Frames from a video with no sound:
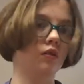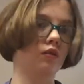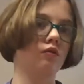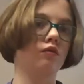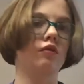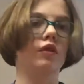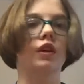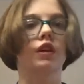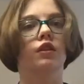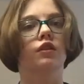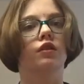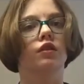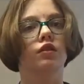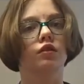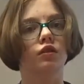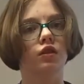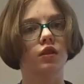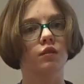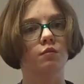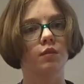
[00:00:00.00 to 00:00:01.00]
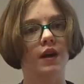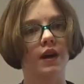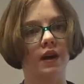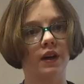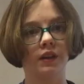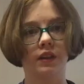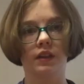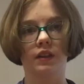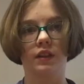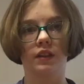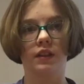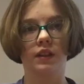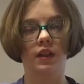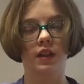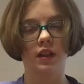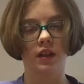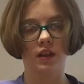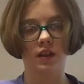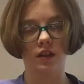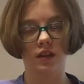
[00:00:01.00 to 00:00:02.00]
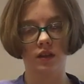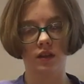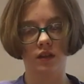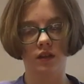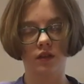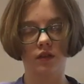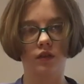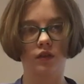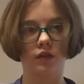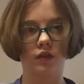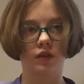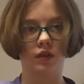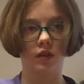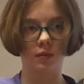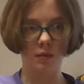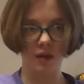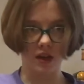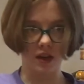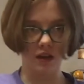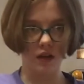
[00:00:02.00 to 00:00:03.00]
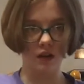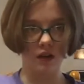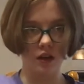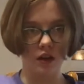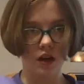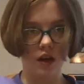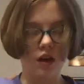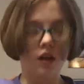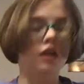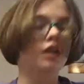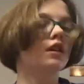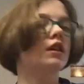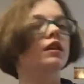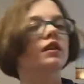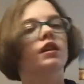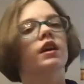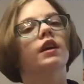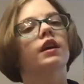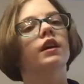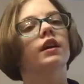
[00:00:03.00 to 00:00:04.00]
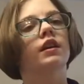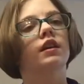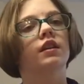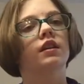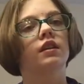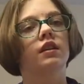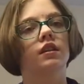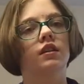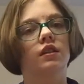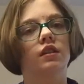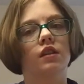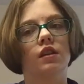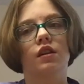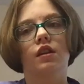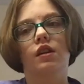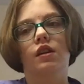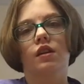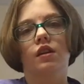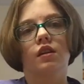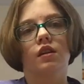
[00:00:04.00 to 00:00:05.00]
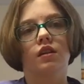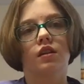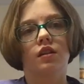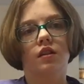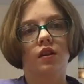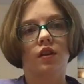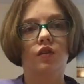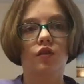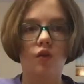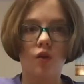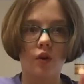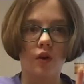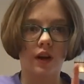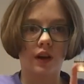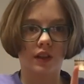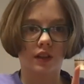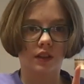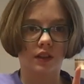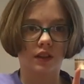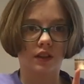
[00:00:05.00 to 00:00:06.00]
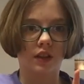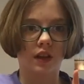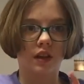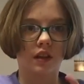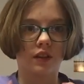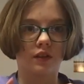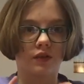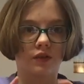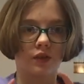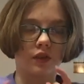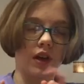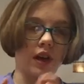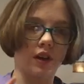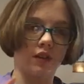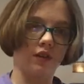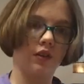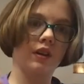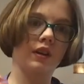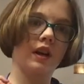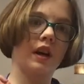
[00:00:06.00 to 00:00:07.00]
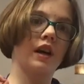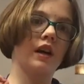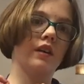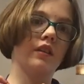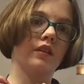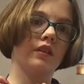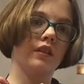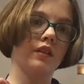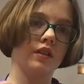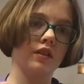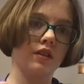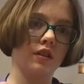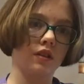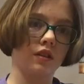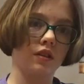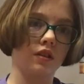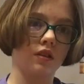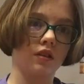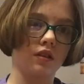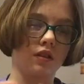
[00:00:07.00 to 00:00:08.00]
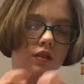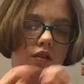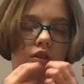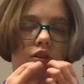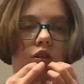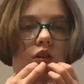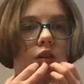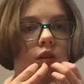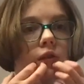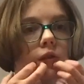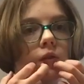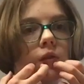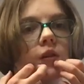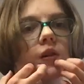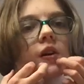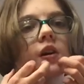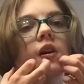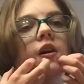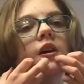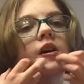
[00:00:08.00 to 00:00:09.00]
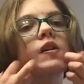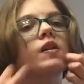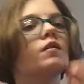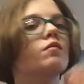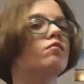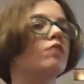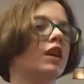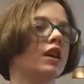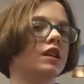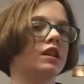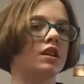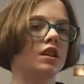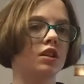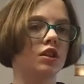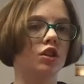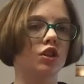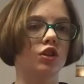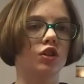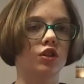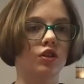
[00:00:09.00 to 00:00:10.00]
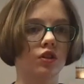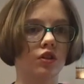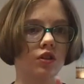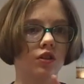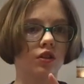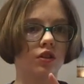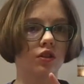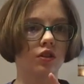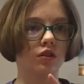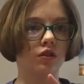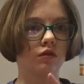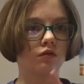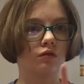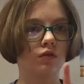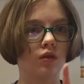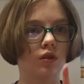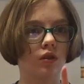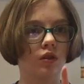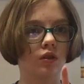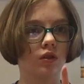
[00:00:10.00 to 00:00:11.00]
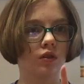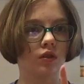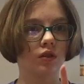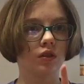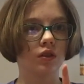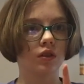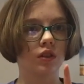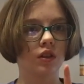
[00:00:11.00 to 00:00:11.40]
when you use the pegs and the band. And of course, I forgot this, so my sisters will